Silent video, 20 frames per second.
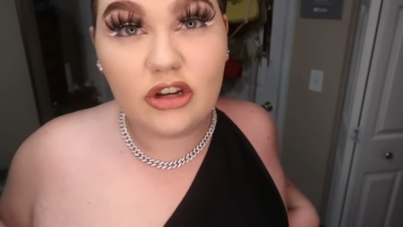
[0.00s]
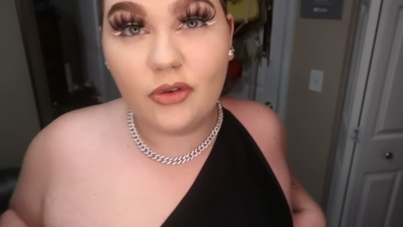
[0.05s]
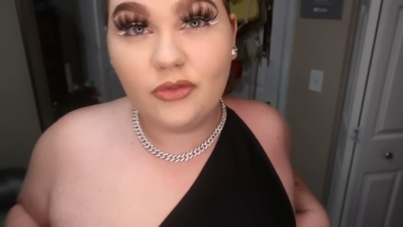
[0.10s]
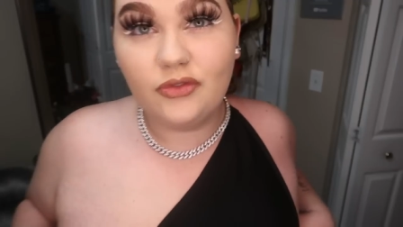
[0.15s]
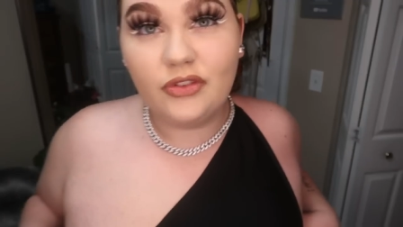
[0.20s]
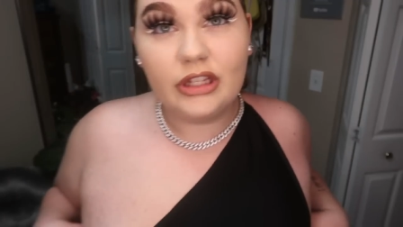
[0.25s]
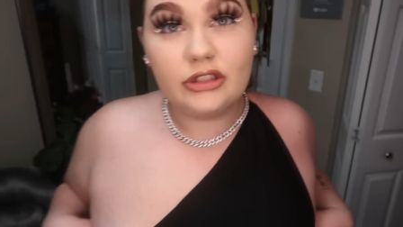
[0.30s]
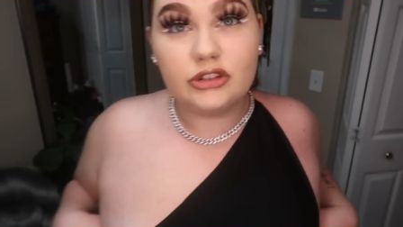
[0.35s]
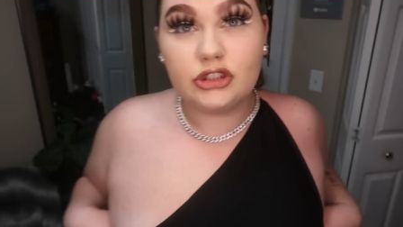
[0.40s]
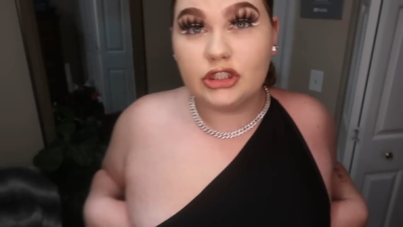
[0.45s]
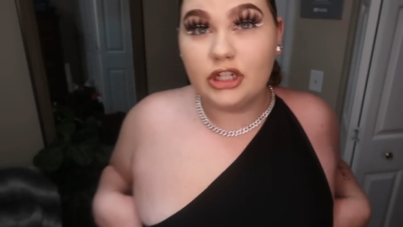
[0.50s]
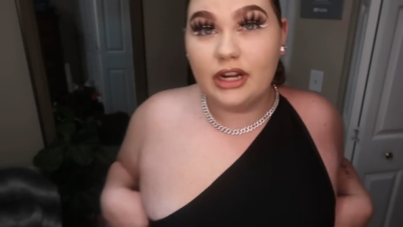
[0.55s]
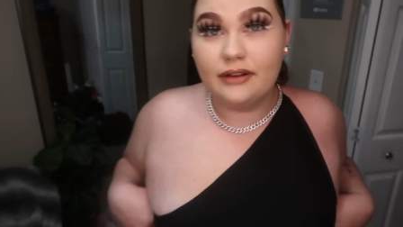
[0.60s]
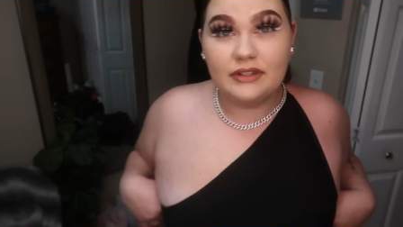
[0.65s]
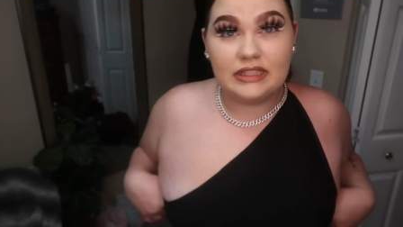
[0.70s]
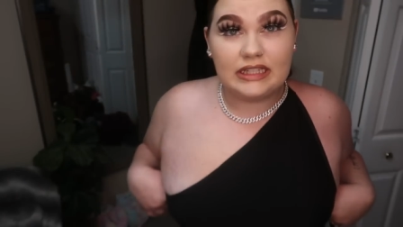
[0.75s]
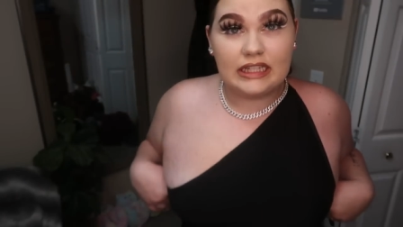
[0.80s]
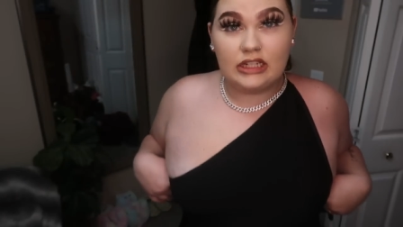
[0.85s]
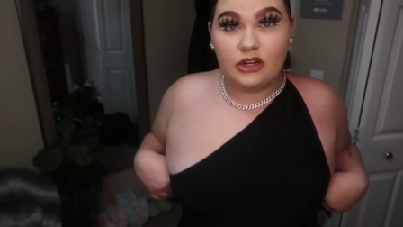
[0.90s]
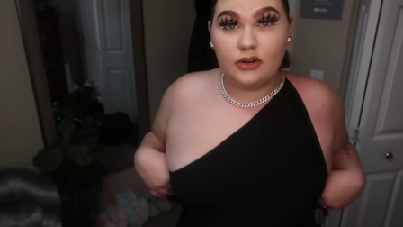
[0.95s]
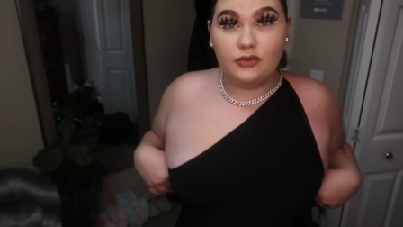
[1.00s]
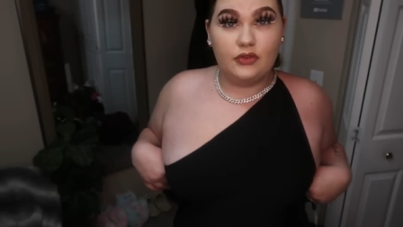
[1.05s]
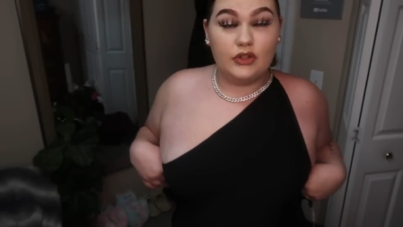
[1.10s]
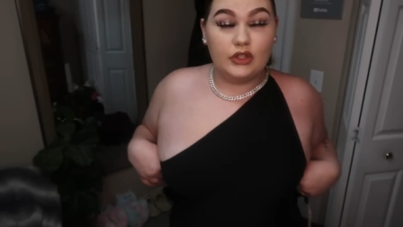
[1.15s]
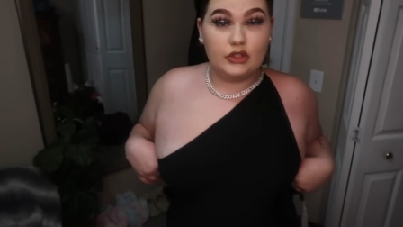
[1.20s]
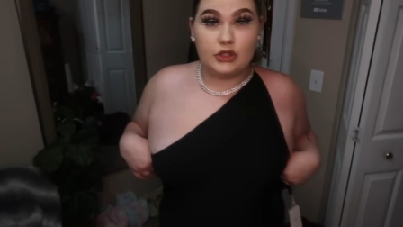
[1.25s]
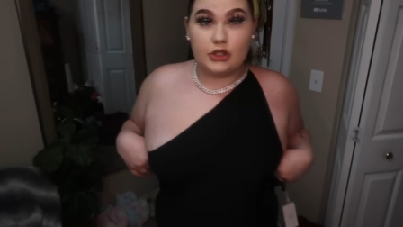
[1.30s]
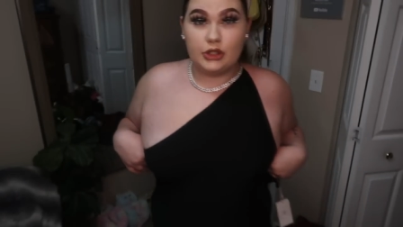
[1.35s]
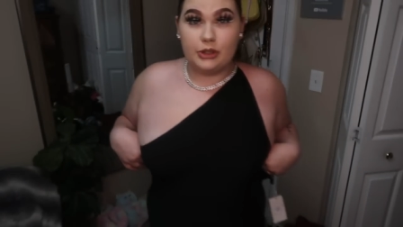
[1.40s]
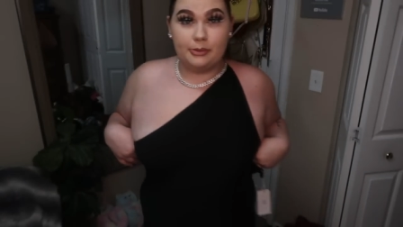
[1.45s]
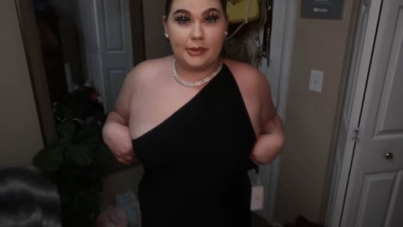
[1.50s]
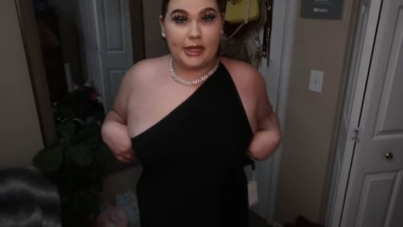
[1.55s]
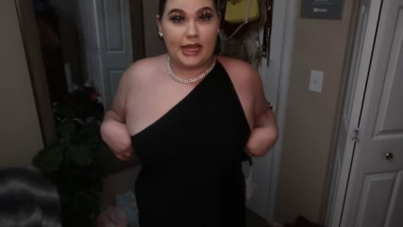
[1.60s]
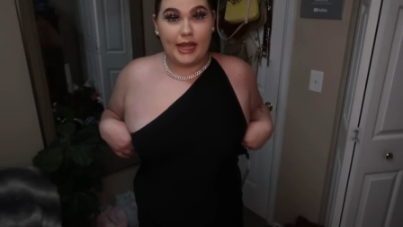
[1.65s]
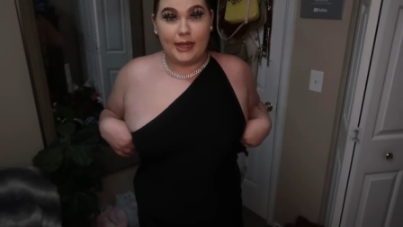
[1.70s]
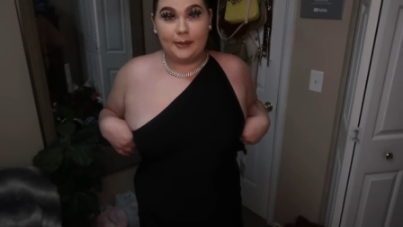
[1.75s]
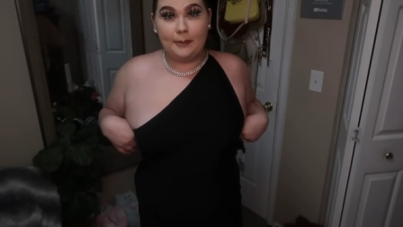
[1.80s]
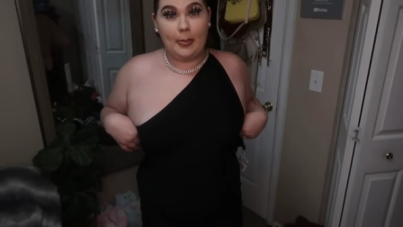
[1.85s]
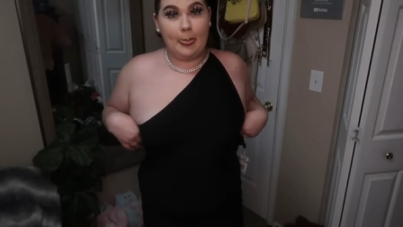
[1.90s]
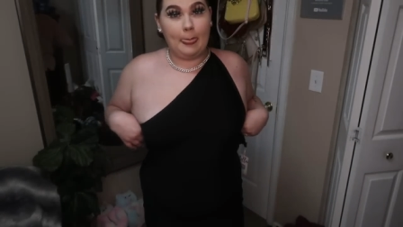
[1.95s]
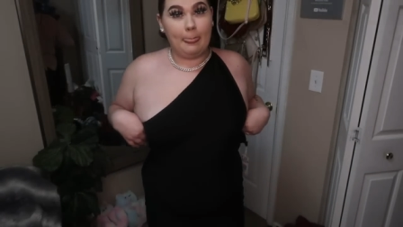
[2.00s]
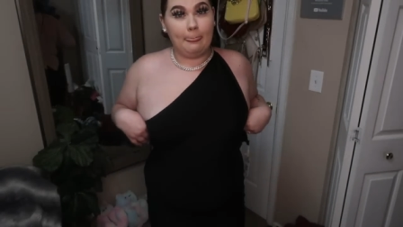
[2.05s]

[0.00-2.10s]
no filter, everything no filter, but